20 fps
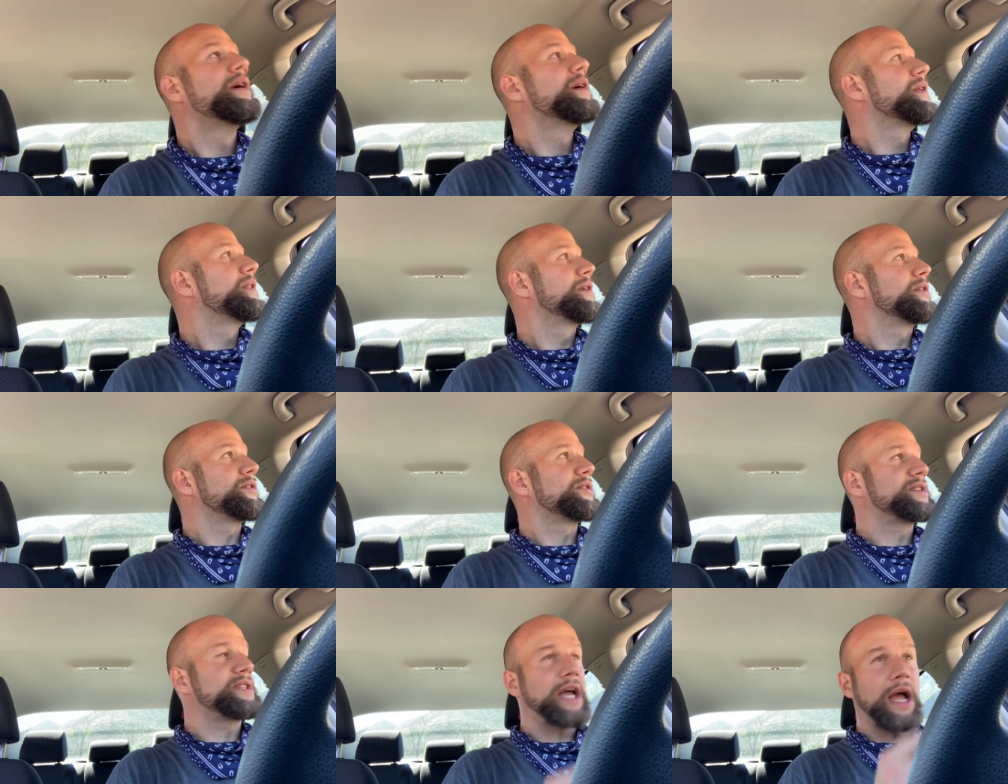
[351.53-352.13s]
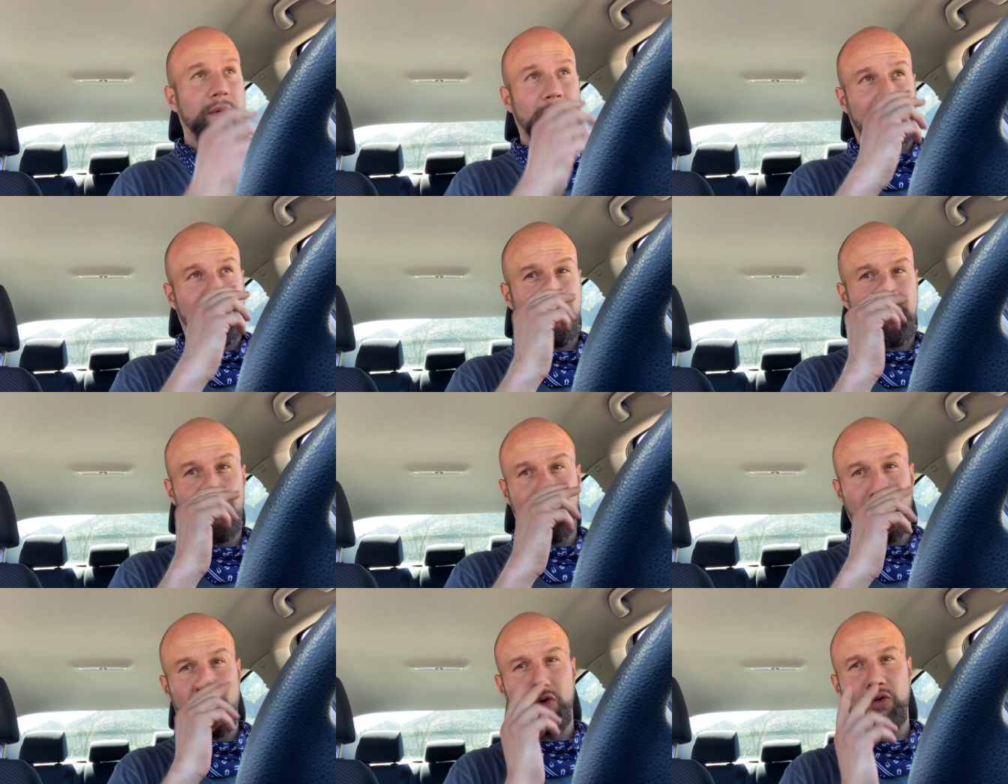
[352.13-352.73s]
little
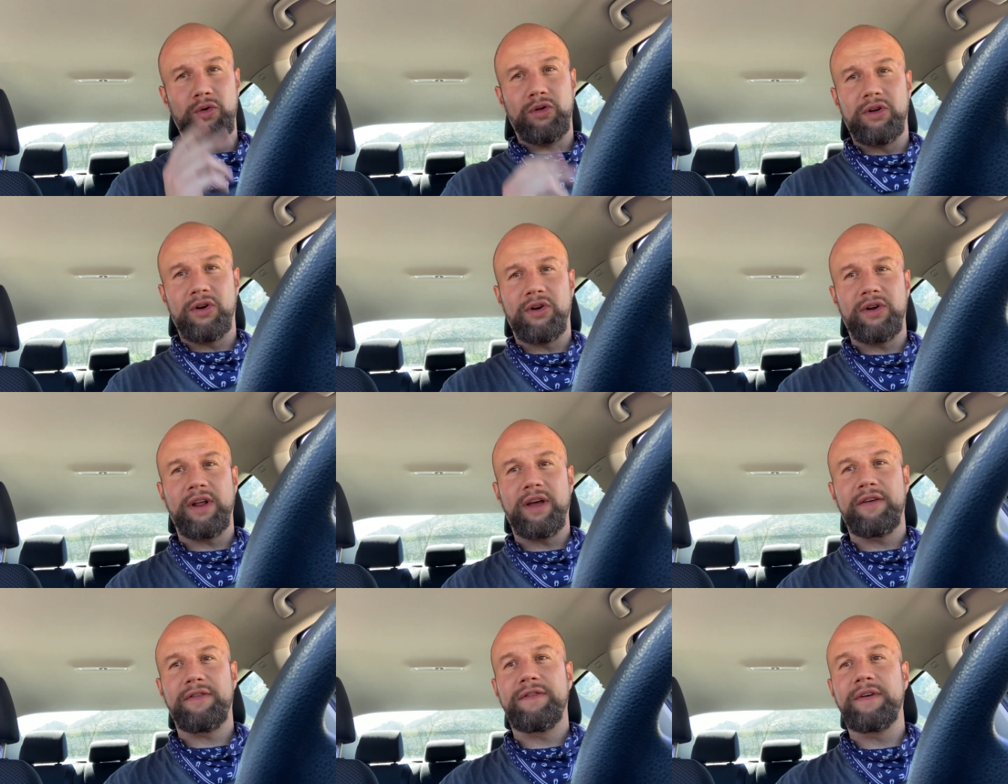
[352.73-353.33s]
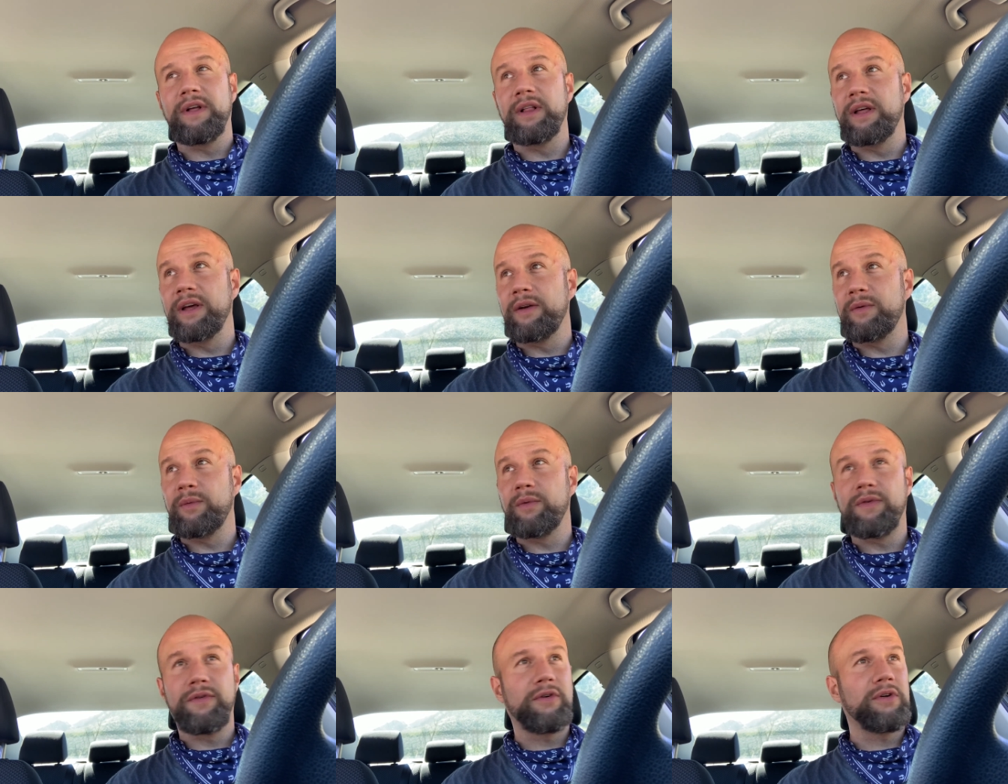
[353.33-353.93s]
styrofoam cooler and I fill it
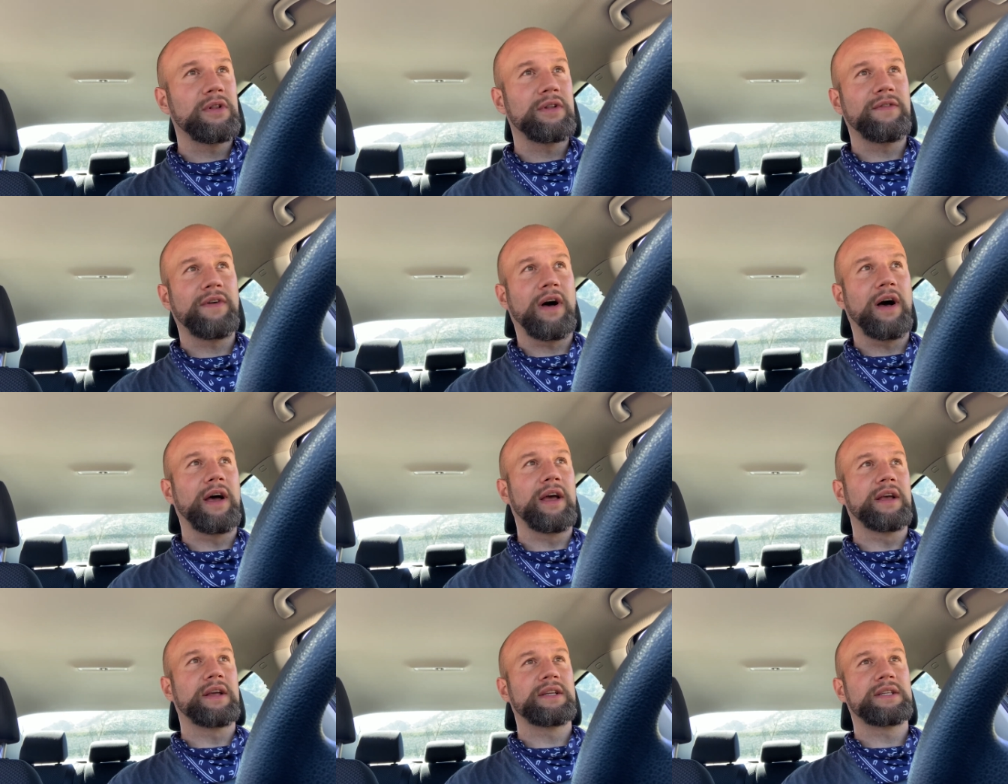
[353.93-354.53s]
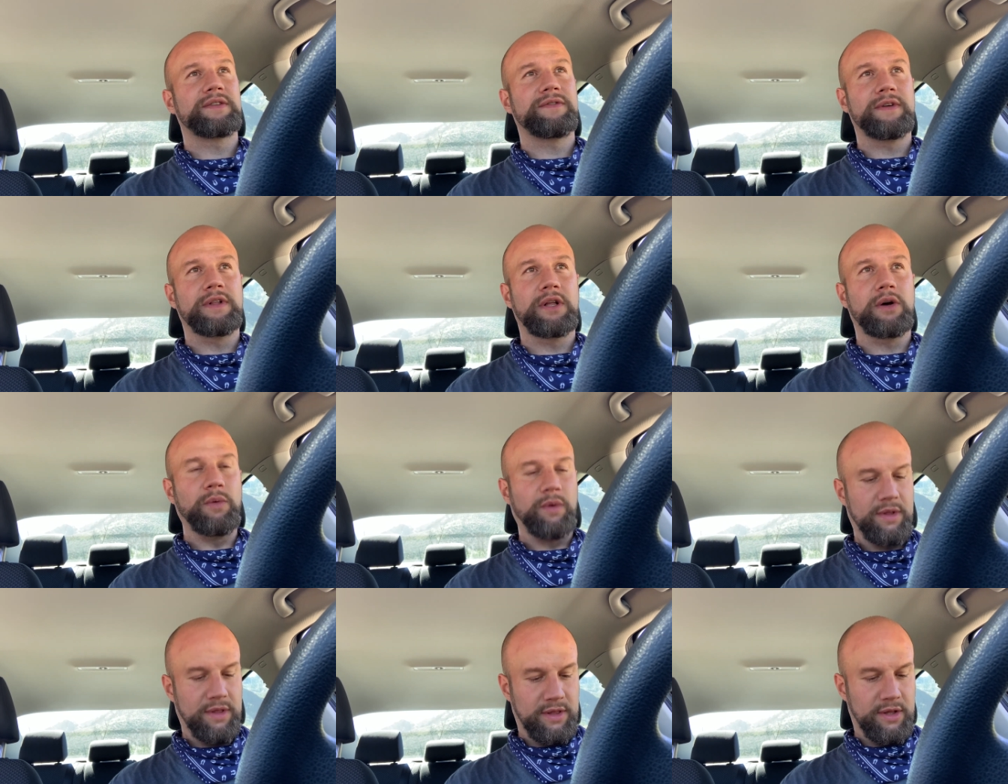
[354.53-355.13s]
full of ice, fill it
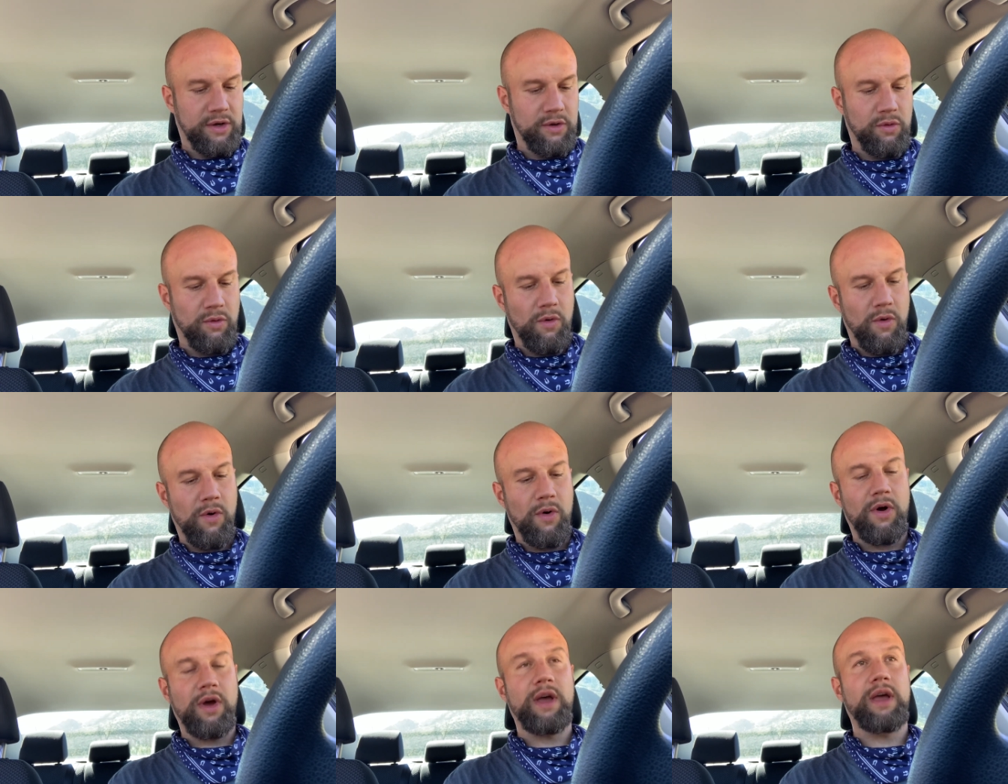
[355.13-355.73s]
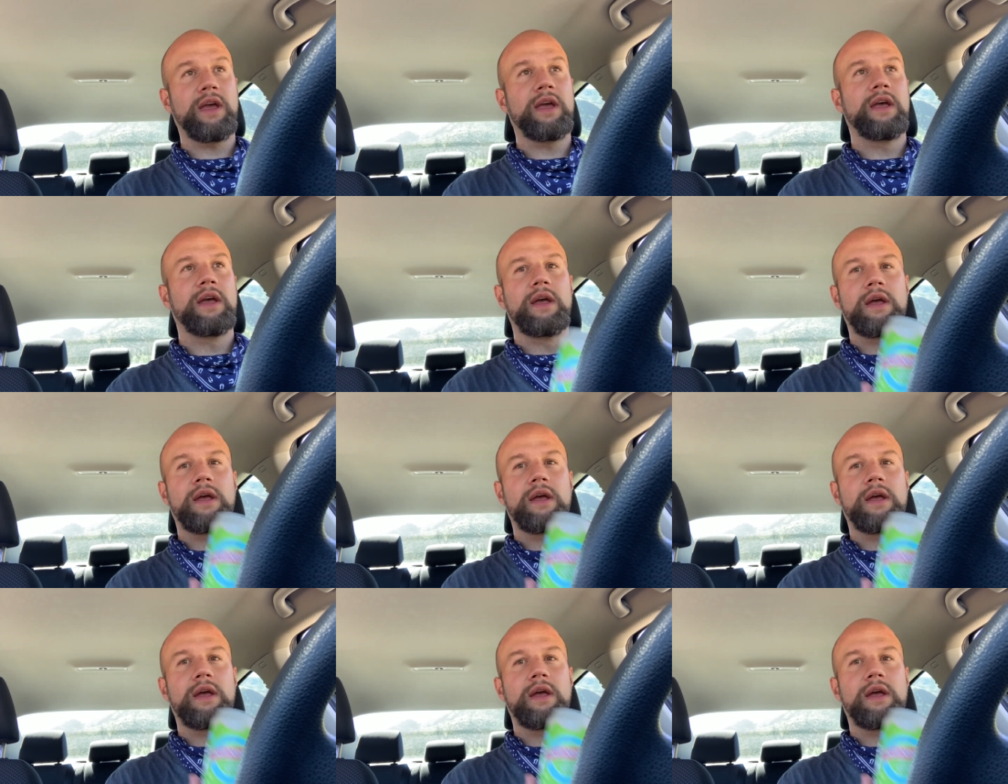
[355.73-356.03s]
with LaCroix,